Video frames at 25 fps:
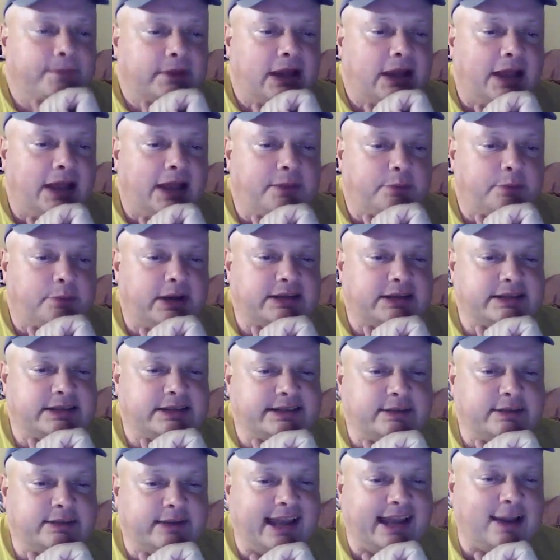And the
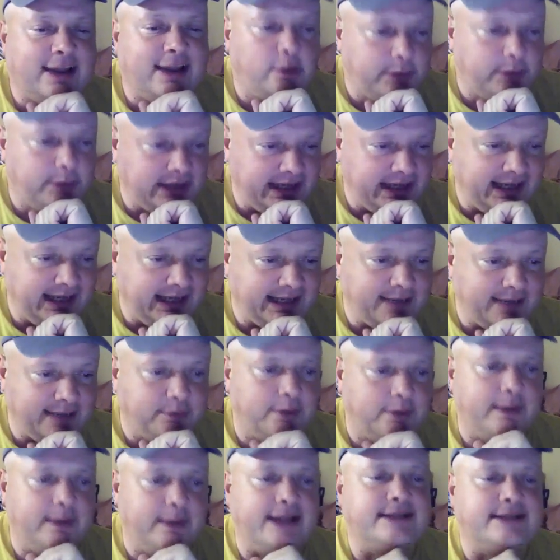Brexit deal cannot be legally
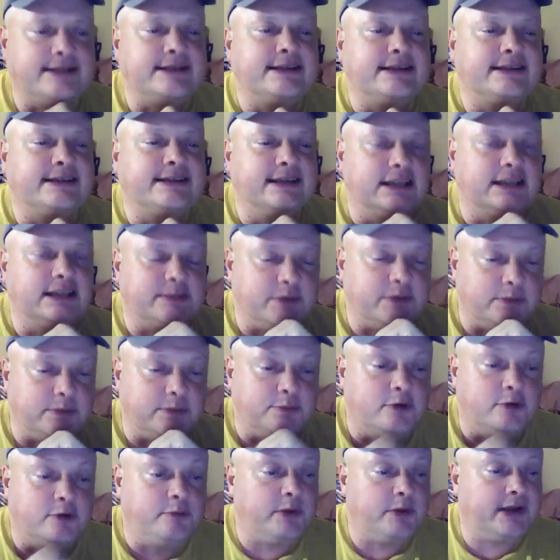implemented until it's been
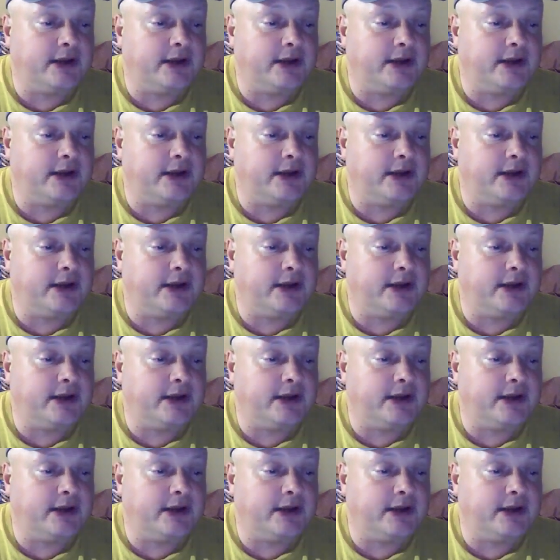approved